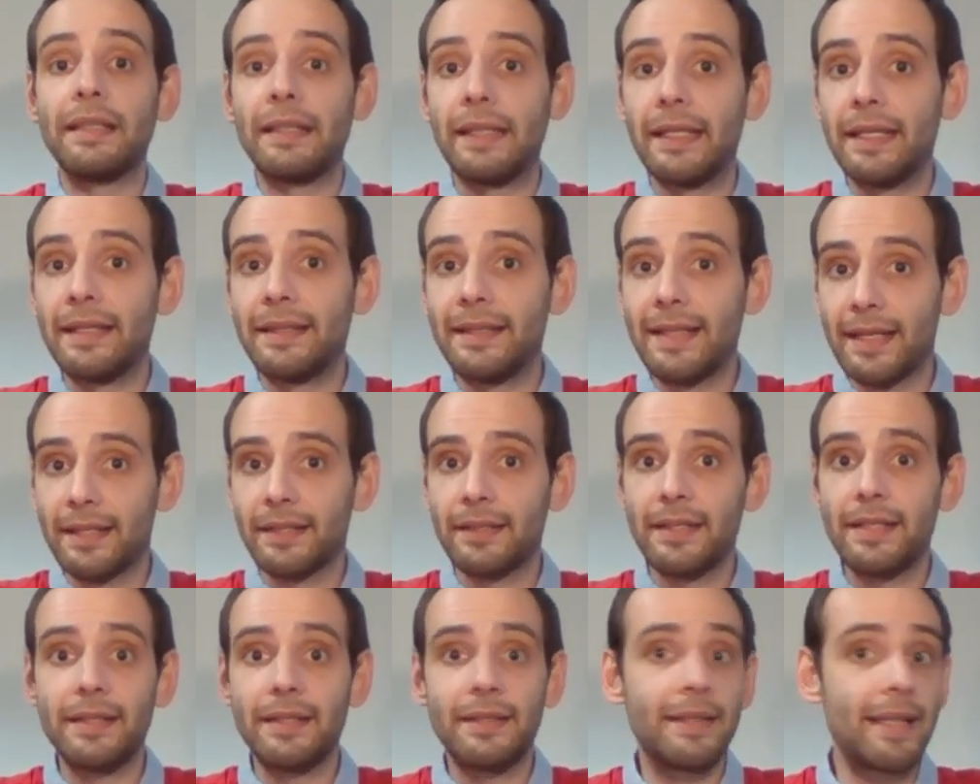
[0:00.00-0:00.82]

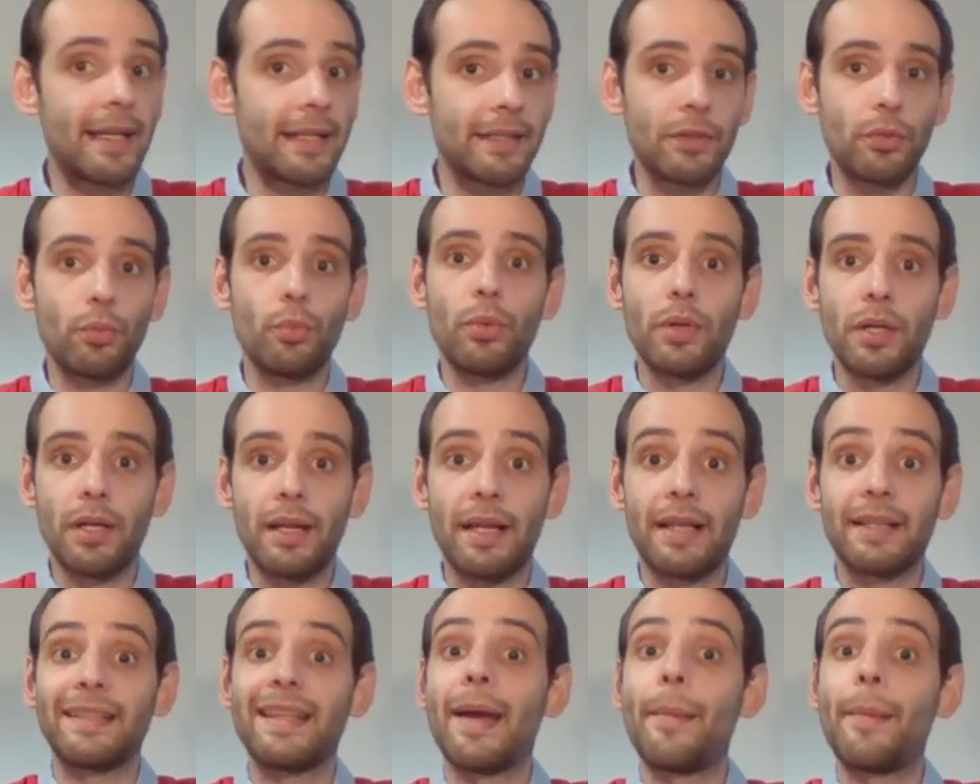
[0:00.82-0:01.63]
It doesn't
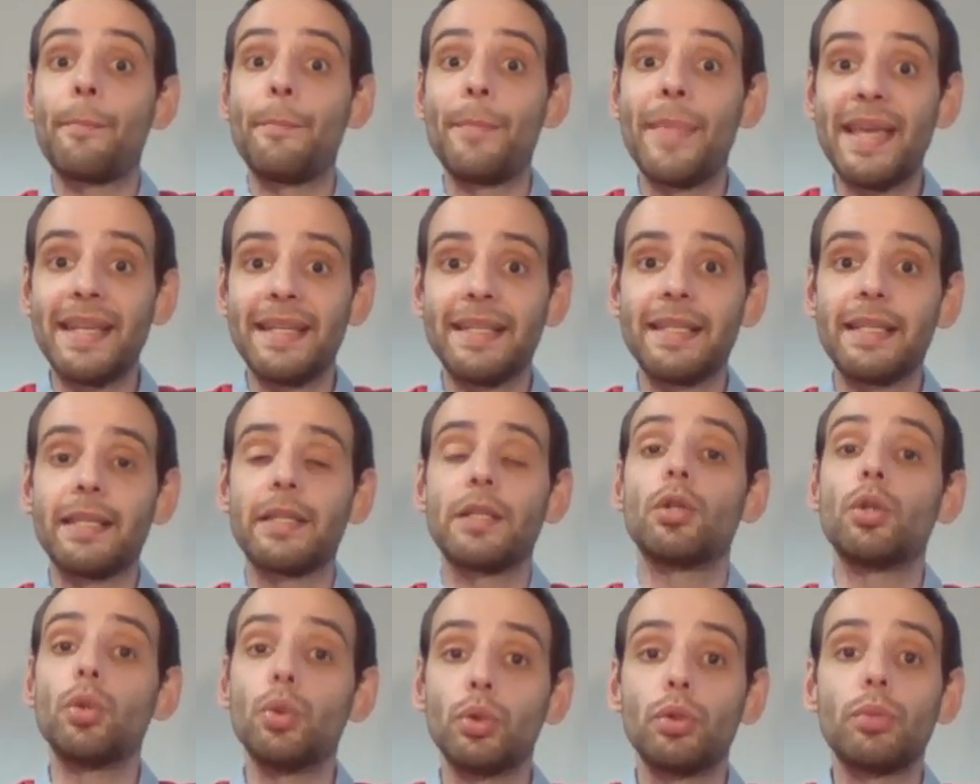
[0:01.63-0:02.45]
work like there are
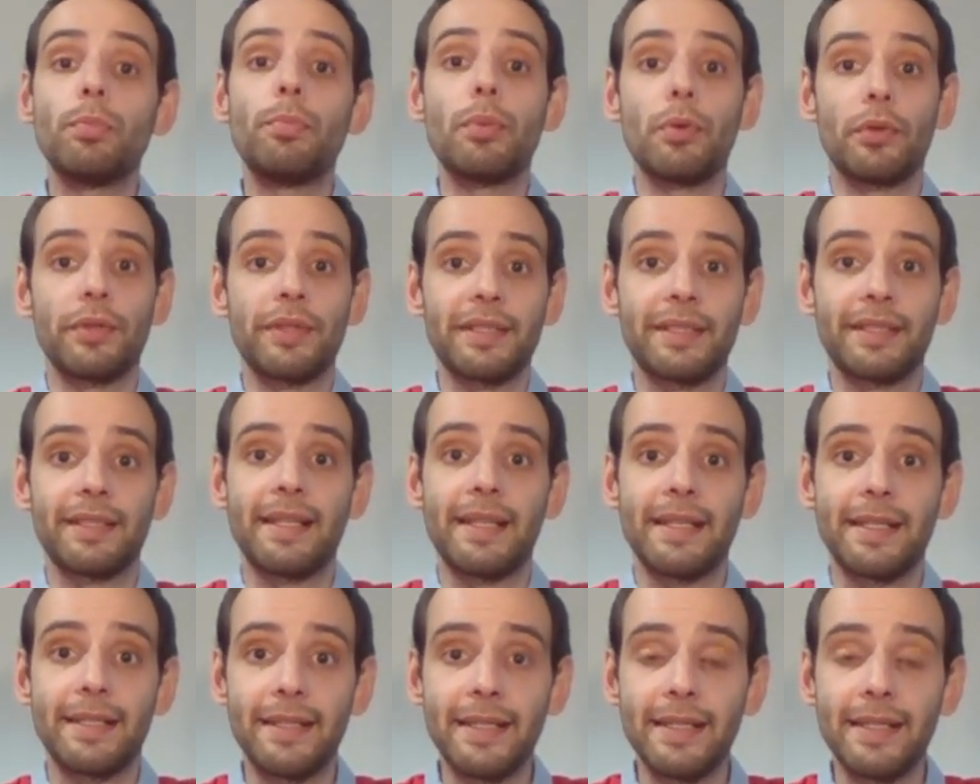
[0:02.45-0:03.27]
many good
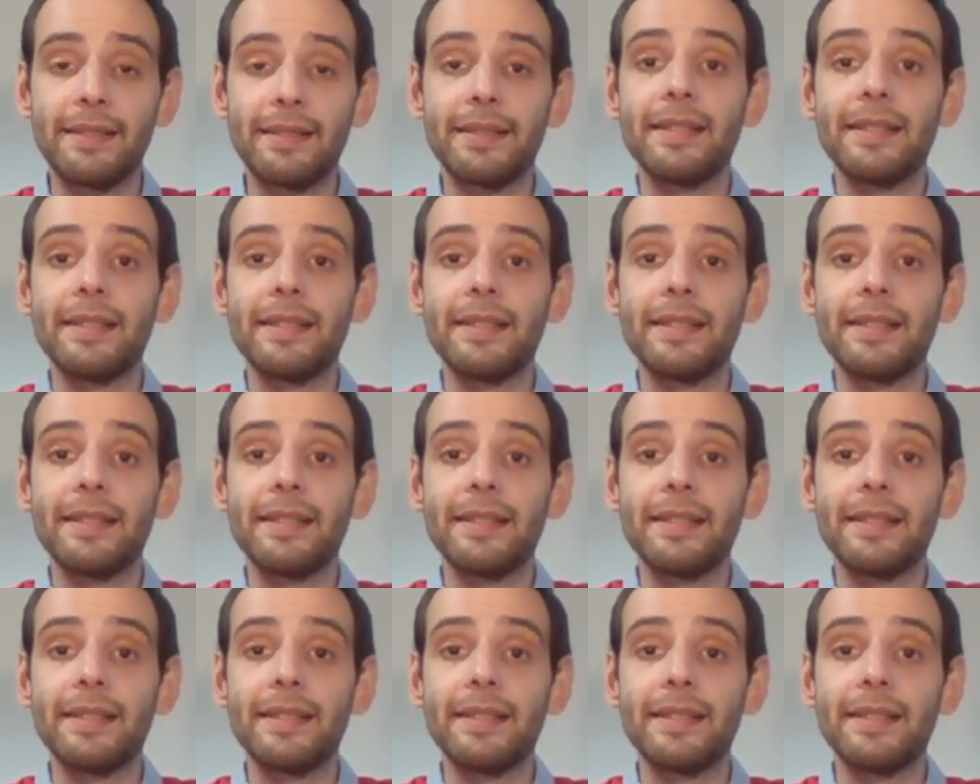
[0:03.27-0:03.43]
products like